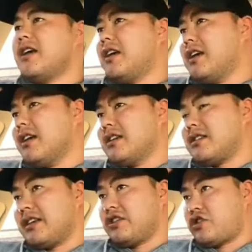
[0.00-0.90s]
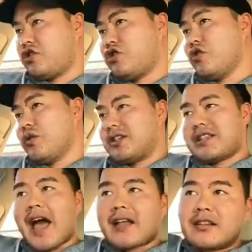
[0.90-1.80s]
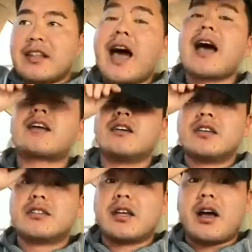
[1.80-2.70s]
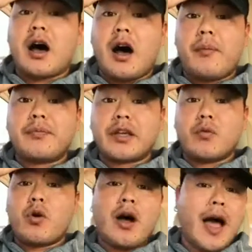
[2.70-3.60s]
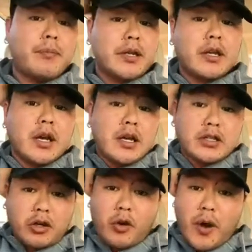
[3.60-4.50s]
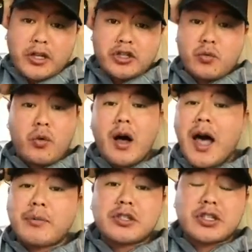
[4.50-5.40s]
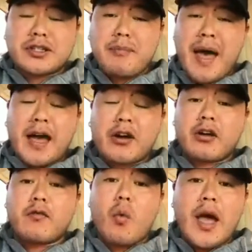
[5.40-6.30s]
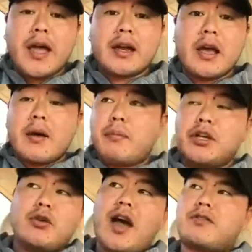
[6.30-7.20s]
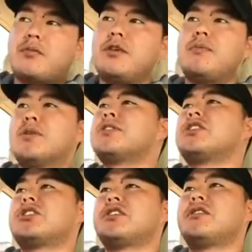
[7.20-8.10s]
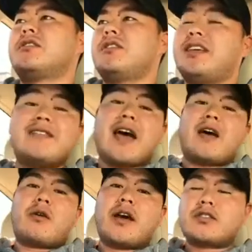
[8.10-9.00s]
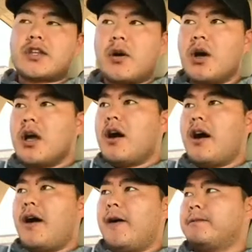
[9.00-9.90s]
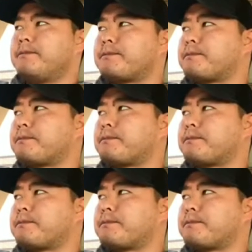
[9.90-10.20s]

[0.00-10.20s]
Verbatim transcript: is, is to do exactly that because um, it will happen happen. It's a correction will happen. It's just a matter of when, but you have to be positioned in that, right? So, um,